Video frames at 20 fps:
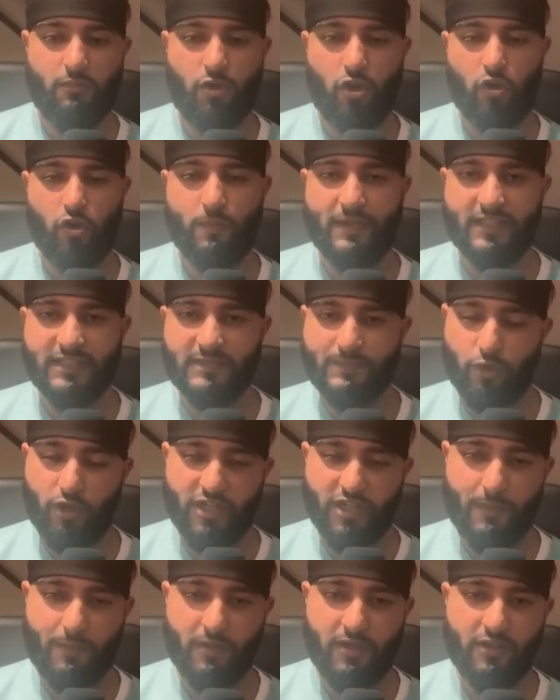opening his
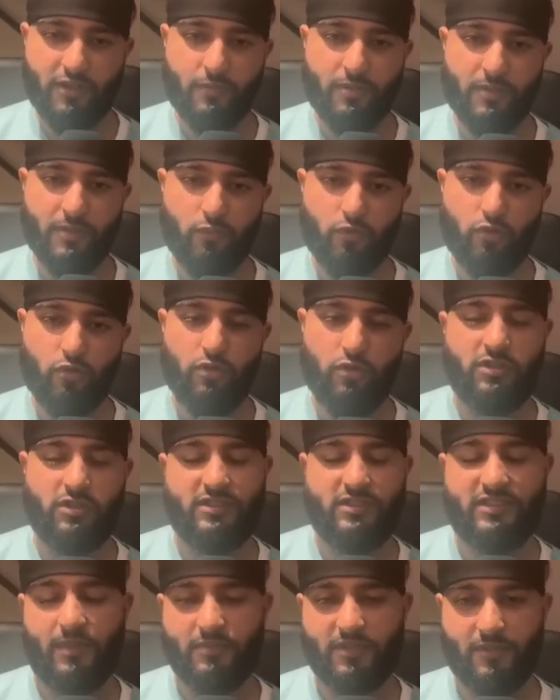body up a little bit more,
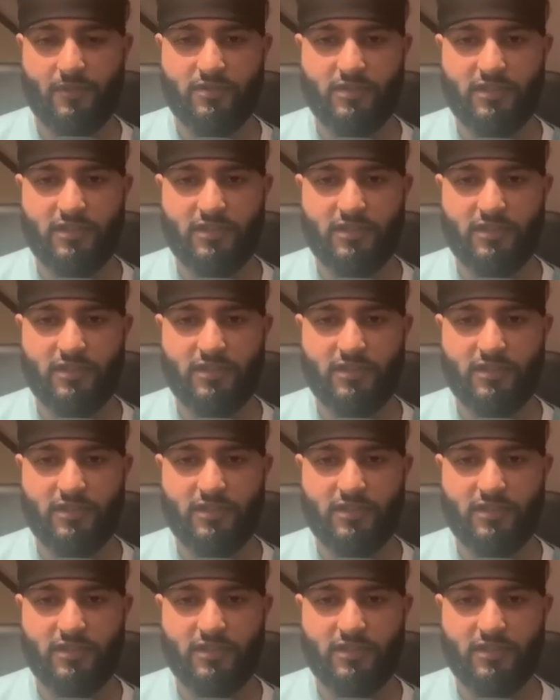some